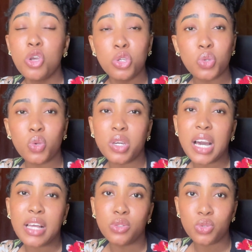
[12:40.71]
So you
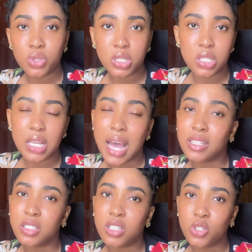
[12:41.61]
can use it
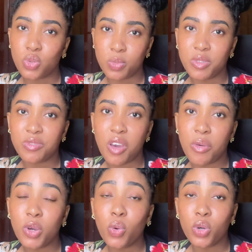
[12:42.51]
and it will be
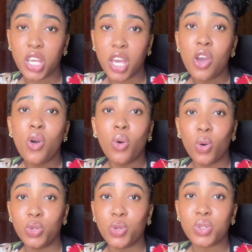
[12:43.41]
very okay
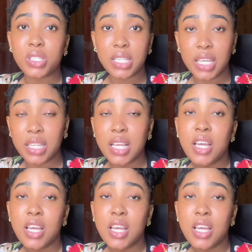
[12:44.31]
on your skin.